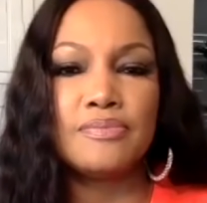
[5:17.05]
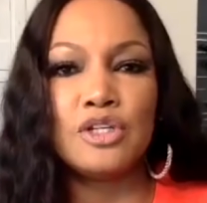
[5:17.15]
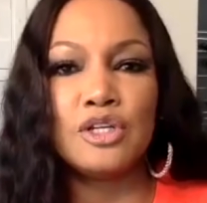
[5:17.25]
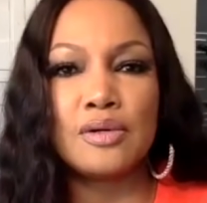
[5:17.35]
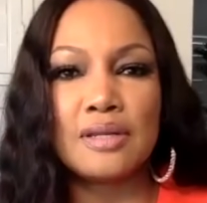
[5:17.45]

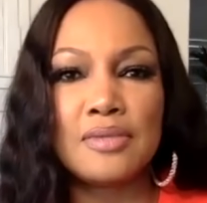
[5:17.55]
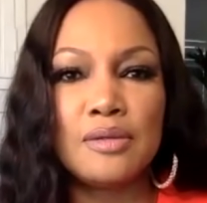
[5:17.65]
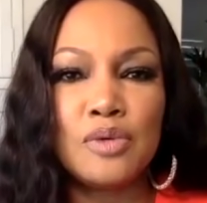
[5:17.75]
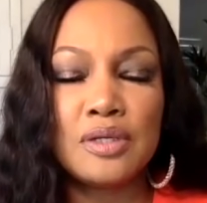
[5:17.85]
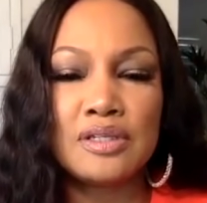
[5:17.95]
You know what I
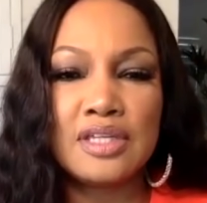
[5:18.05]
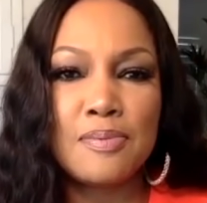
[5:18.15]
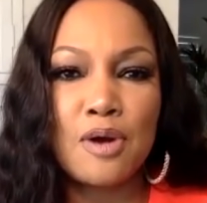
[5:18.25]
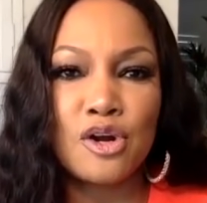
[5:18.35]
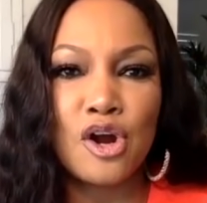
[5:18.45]
mean? We
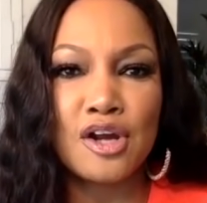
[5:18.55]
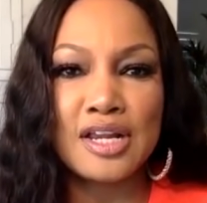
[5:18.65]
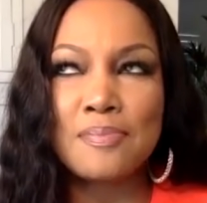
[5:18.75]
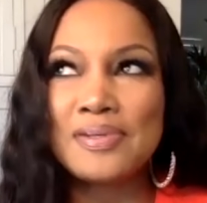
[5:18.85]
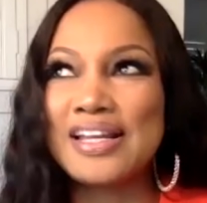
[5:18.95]
keep our
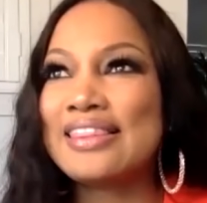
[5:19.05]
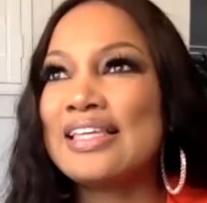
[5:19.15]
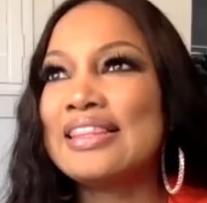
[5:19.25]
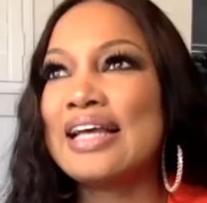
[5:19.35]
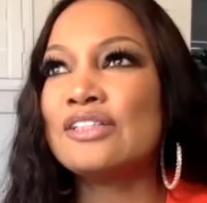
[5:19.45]
guard up, and I
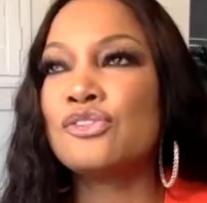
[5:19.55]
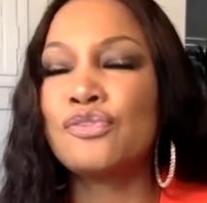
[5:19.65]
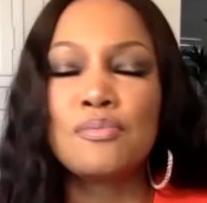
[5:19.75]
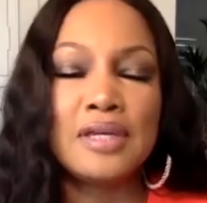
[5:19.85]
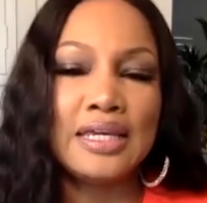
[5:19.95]
think that's
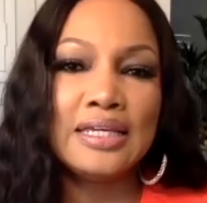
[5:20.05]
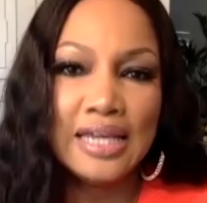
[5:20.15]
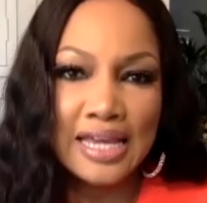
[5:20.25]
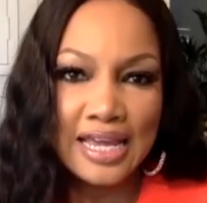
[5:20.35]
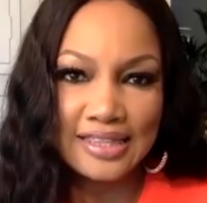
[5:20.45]
for me